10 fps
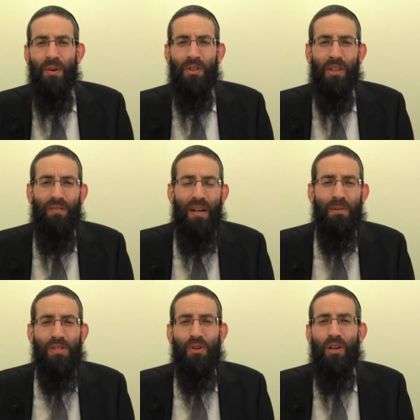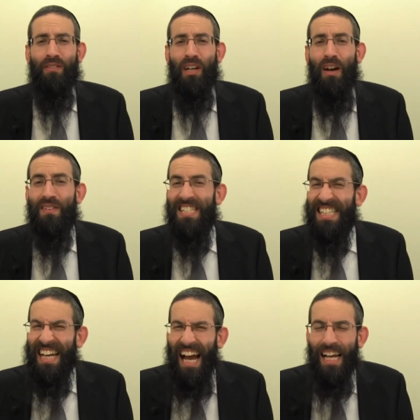We know the famous story of the Chavetz
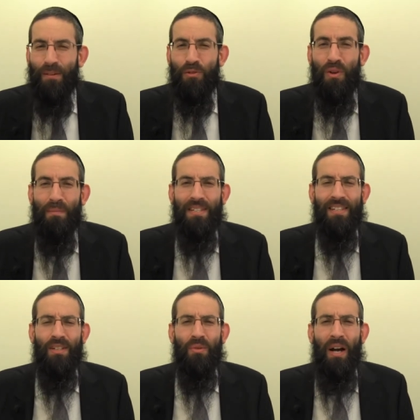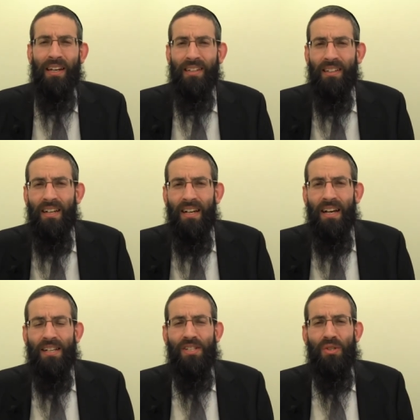Chaim's Rebbetzin, who had a,
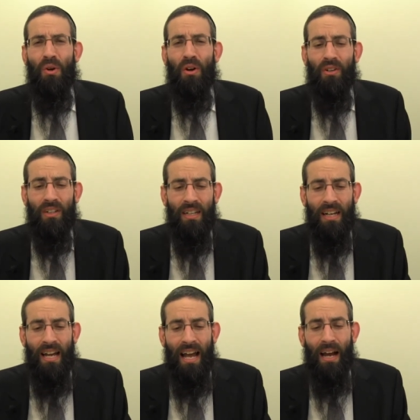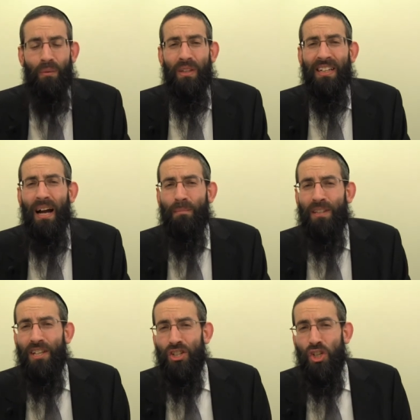a store, and when the
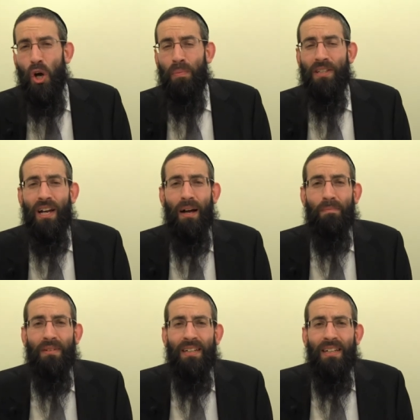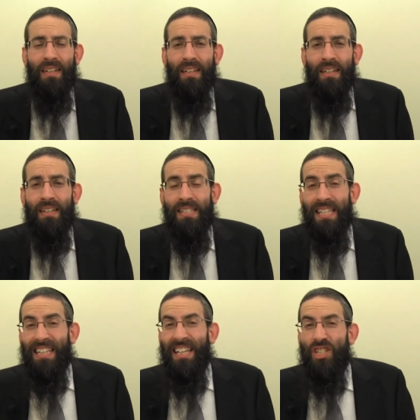competition opened up, it is
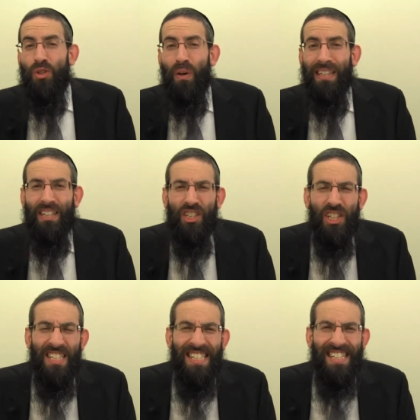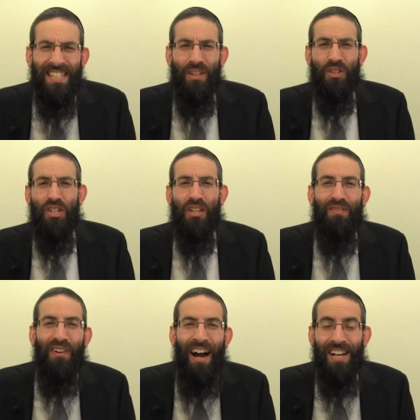said that she went and she assisted her, she
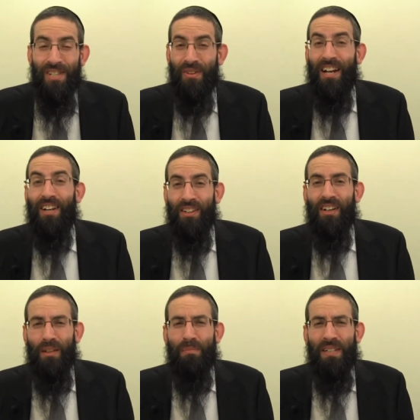advised her how to conduct her